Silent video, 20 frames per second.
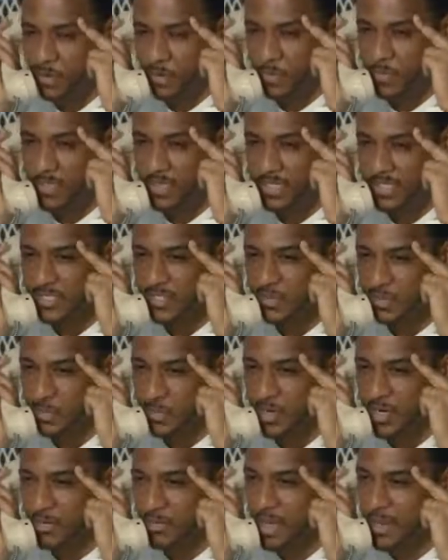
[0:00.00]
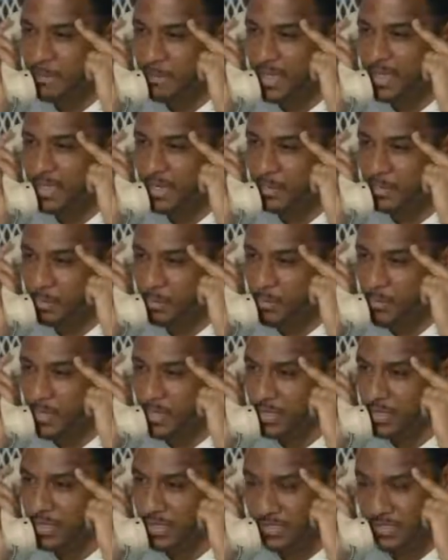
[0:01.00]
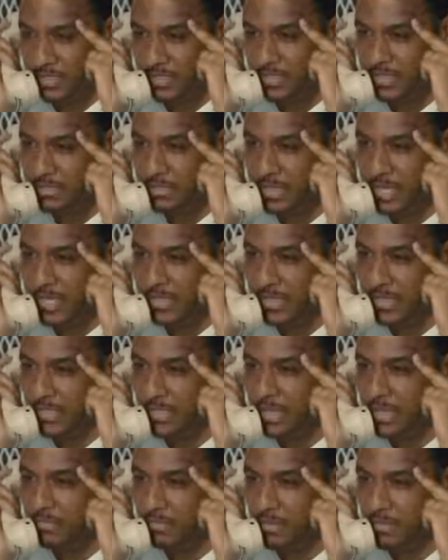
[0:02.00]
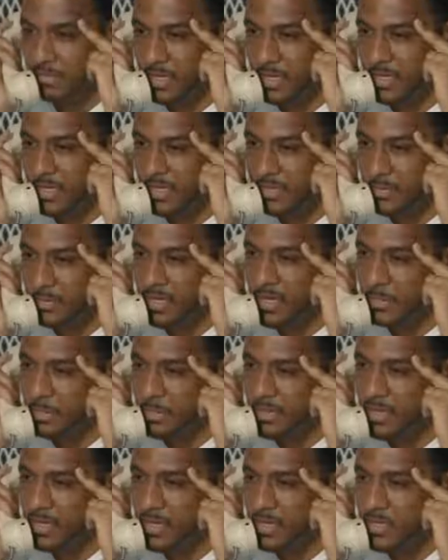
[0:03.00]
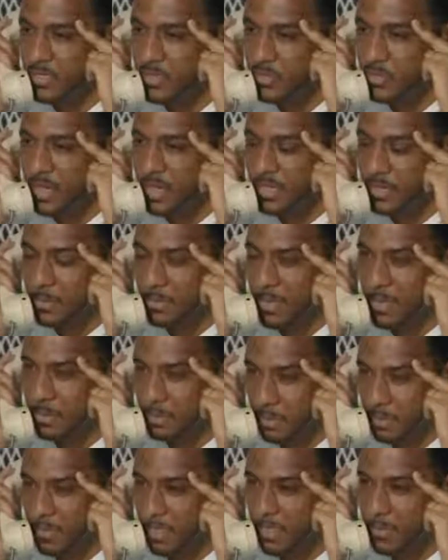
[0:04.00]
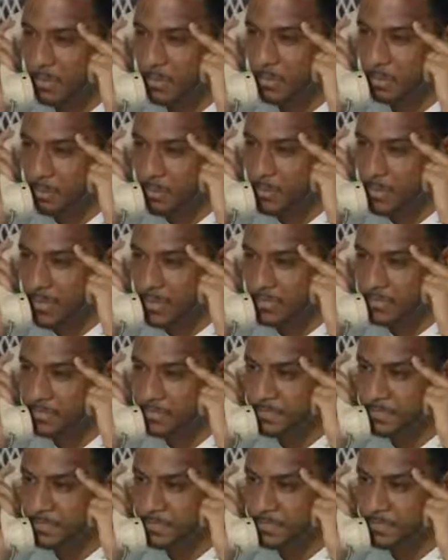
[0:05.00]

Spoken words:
Or were they just worried about making a point? Because it seems like that's all they've done is just tried to make a political point.